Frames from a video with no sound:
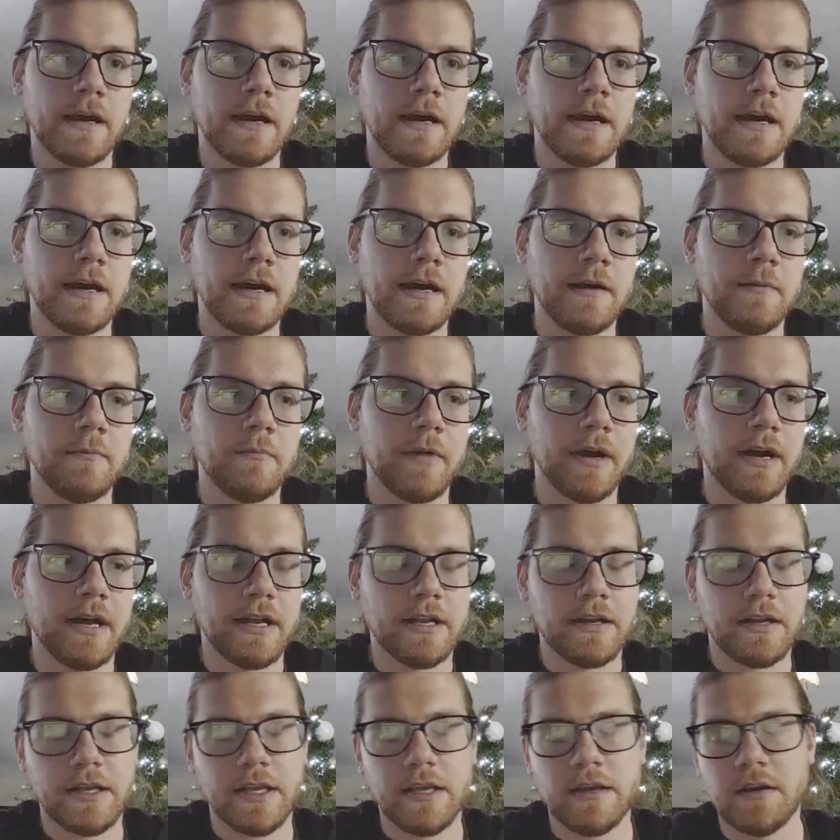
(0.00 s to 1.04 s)

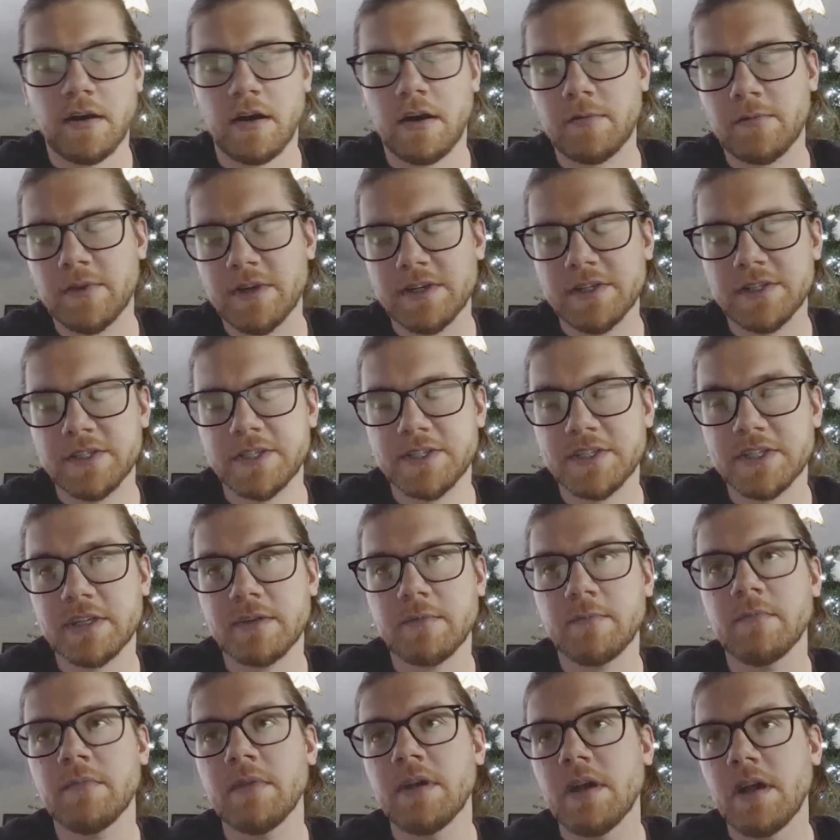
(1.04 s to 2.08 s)
an e-commerce
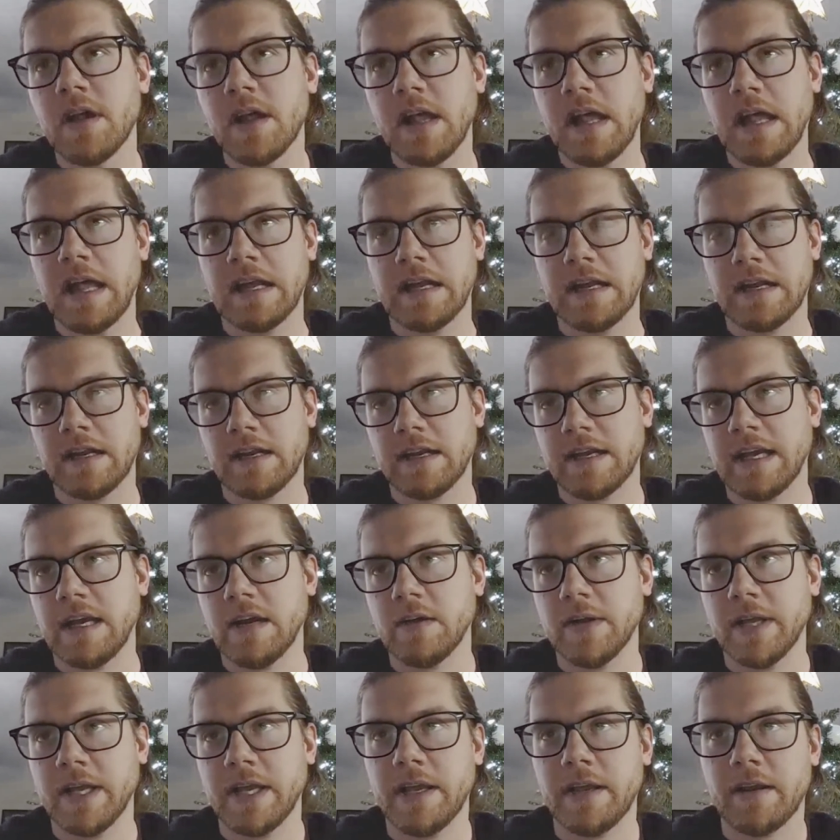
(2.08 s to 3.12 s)
system and an
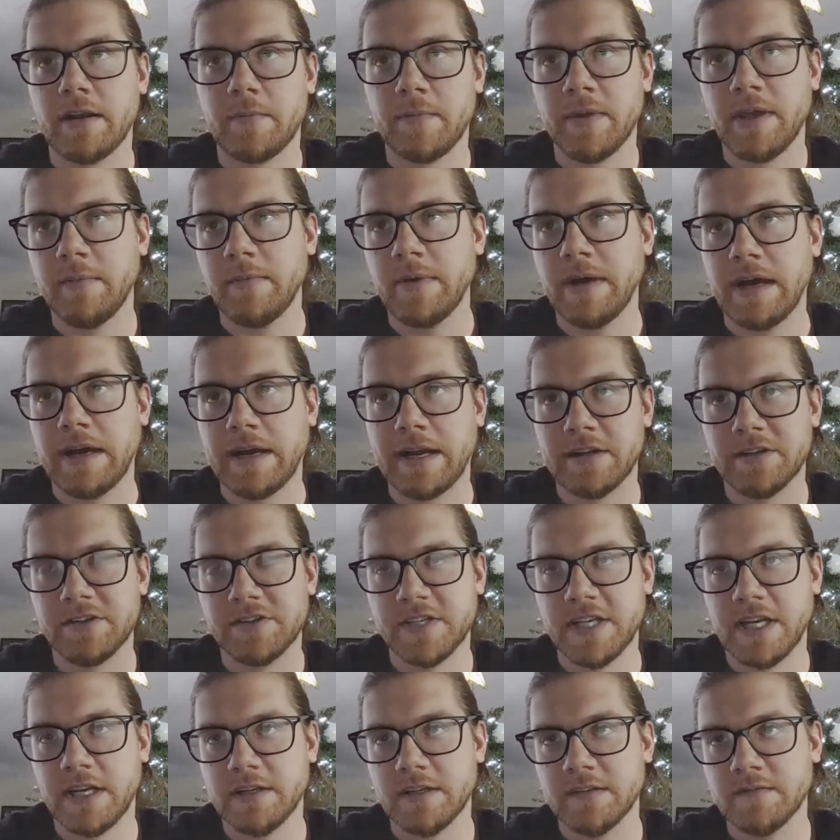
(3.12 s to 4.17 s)
accounting ERP package
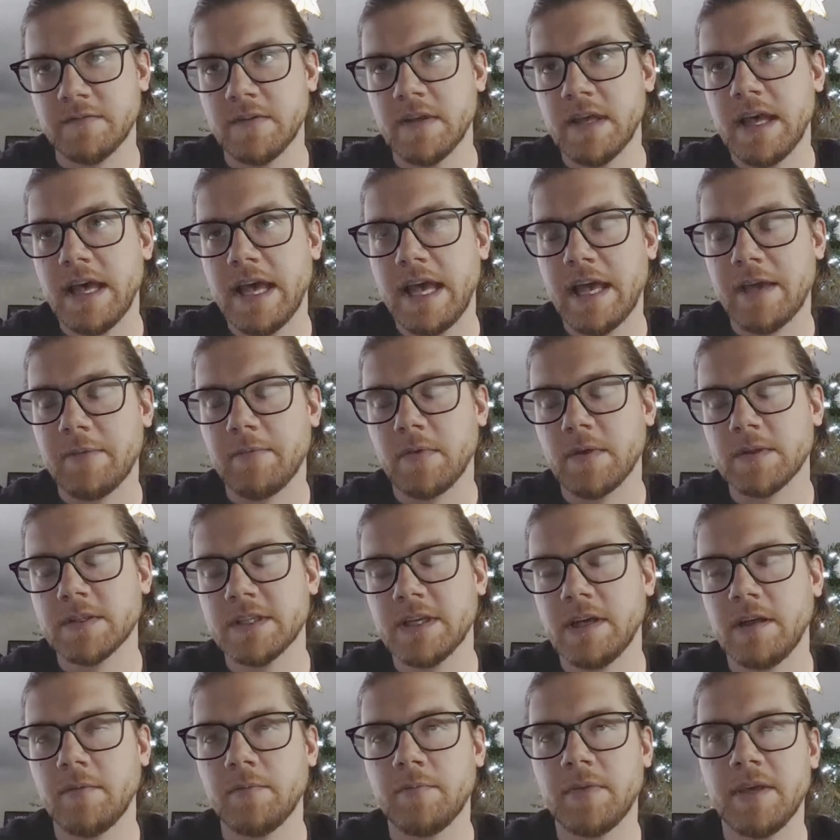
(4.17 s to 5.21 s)
is kind of able
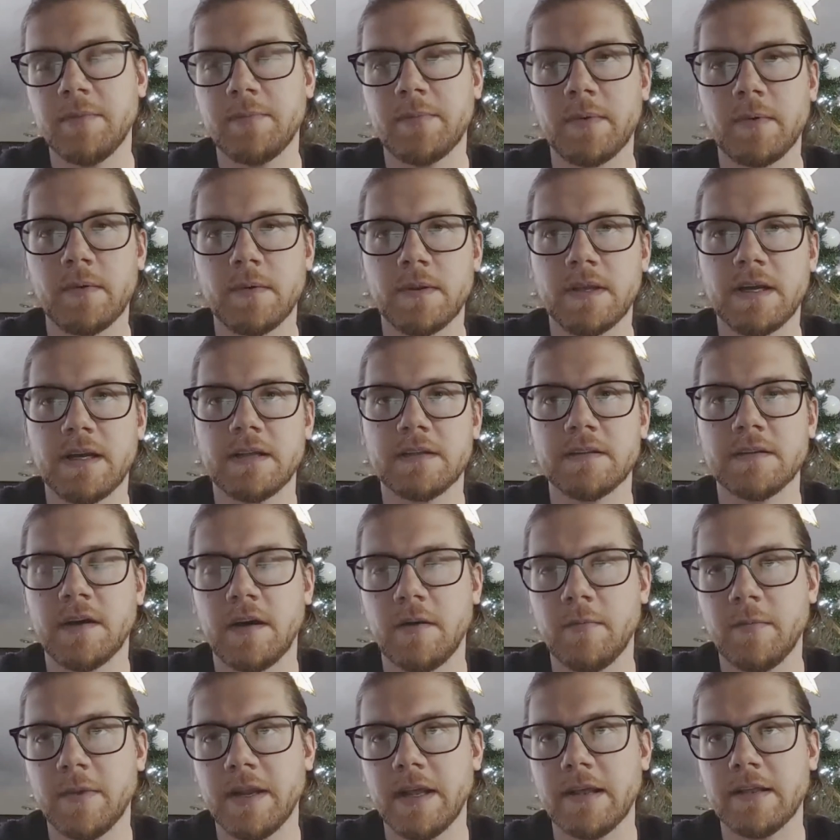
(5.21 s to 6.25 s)
to help people
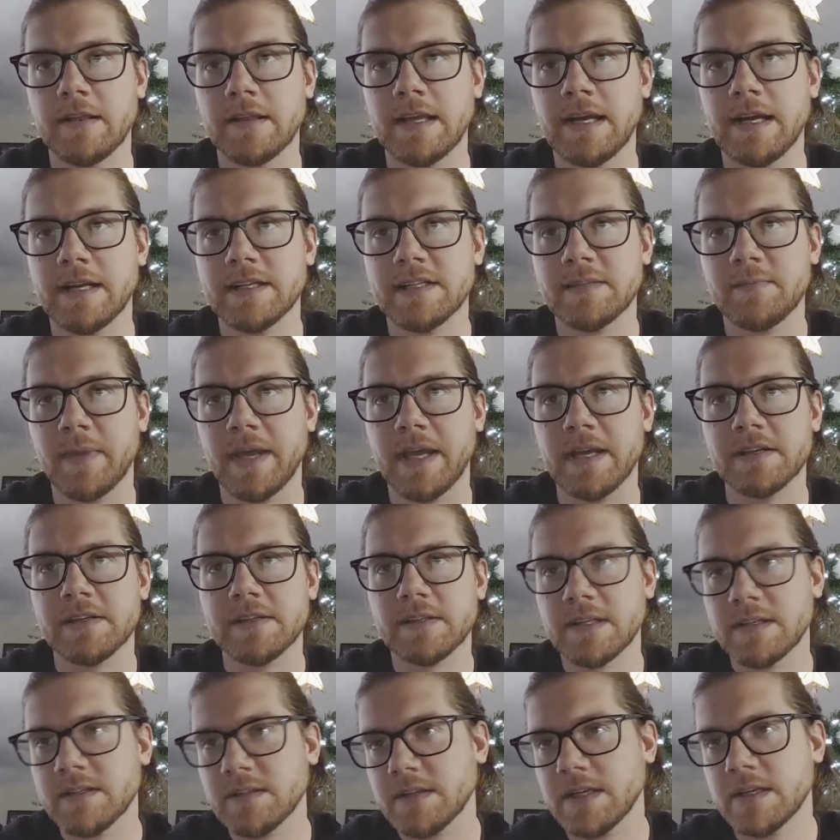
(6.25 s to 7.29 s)
dominate that
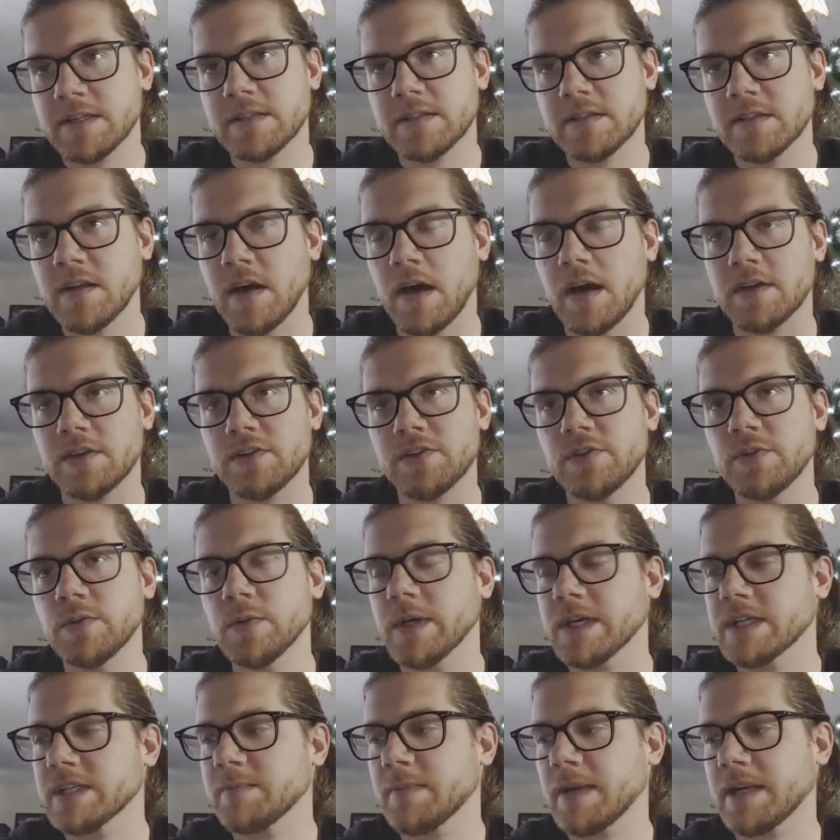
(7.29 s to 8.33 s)
space that's not
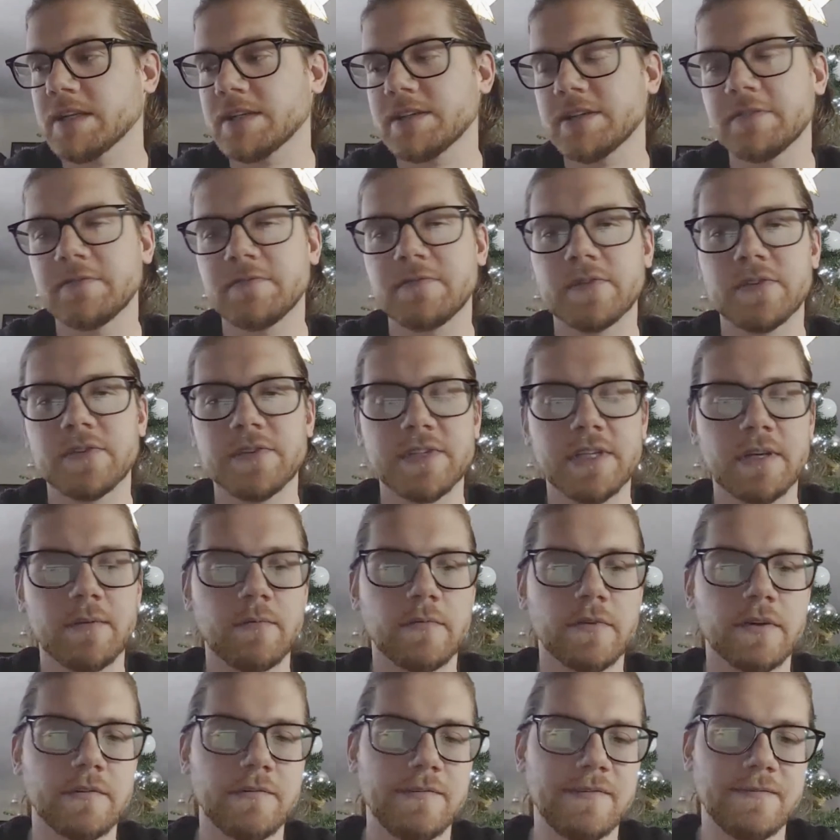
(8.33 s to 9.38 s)
too expensive for
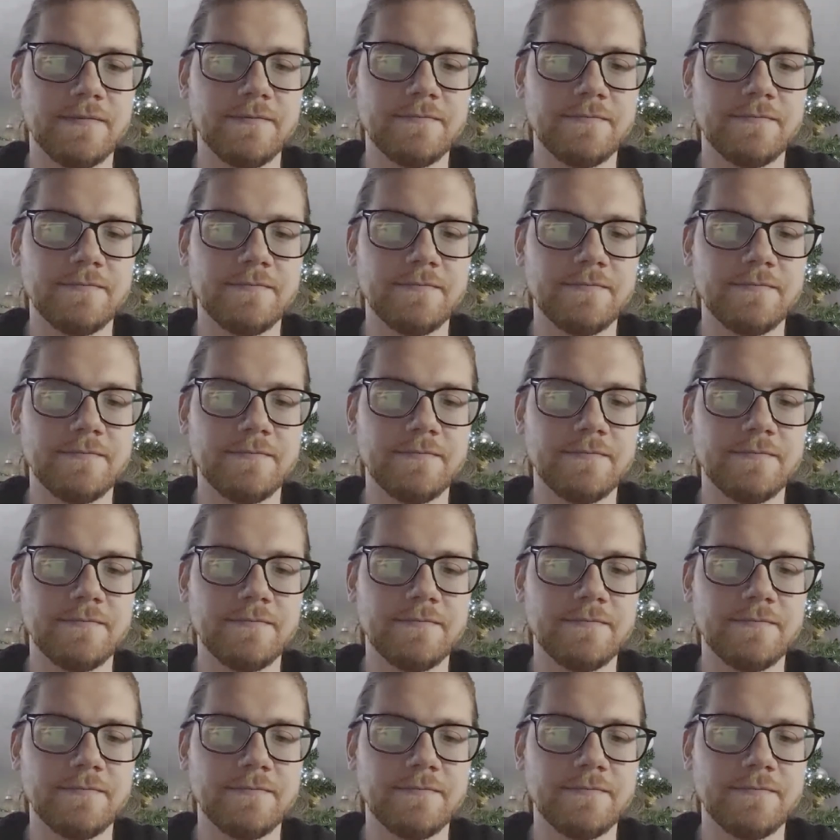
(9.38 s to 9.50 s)
someone?